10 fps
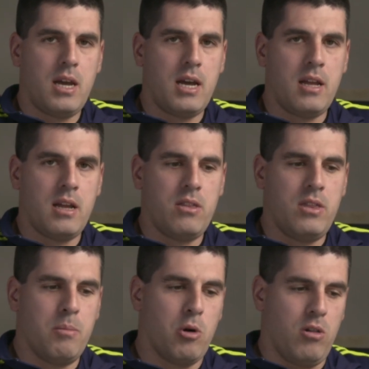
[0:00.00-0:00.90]

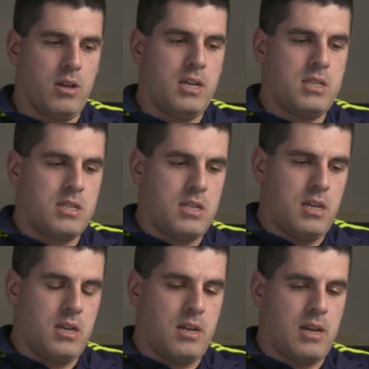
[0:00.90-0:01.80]
and the ball is
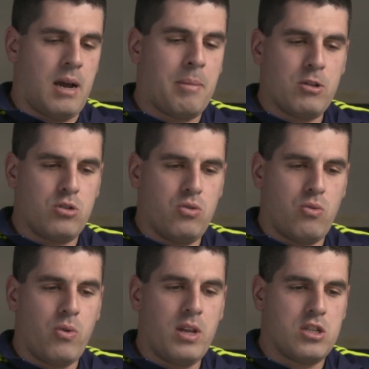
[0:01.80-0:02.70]
about to
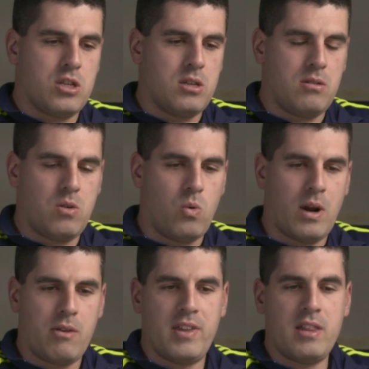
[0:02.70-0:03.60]
reach
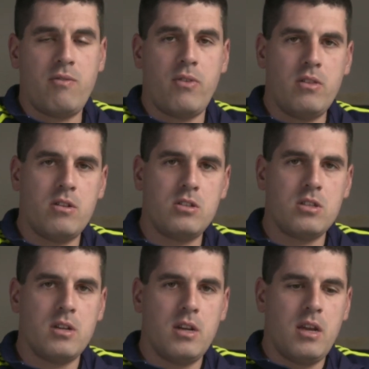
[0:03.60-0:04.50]
one of the
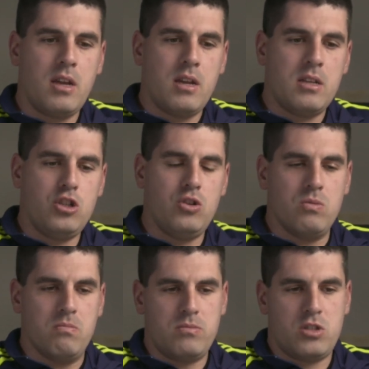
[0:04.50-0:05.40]
defenders.
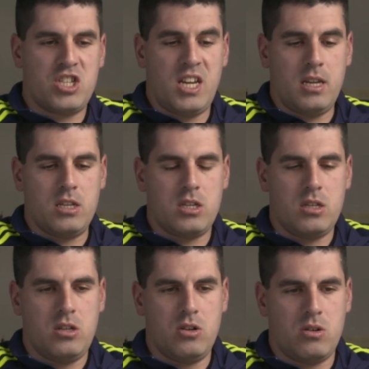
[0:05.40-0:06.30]
You change
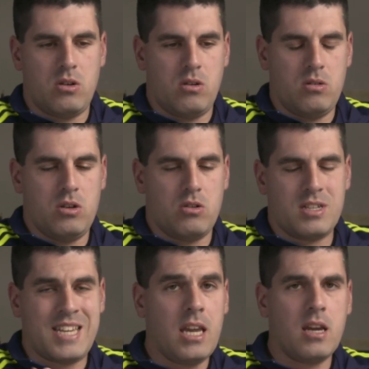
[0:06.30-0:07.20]
your
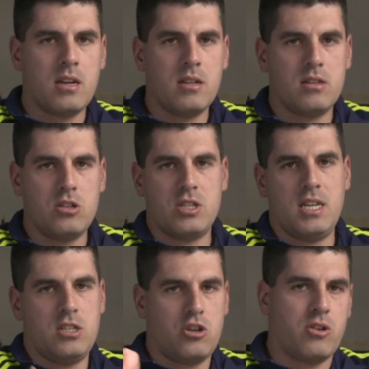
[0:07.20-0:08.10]
take,
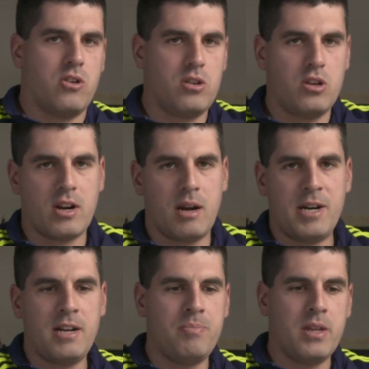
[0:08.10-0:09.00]
change your
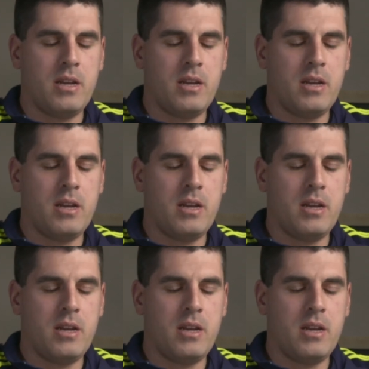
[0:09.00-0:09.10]
camera,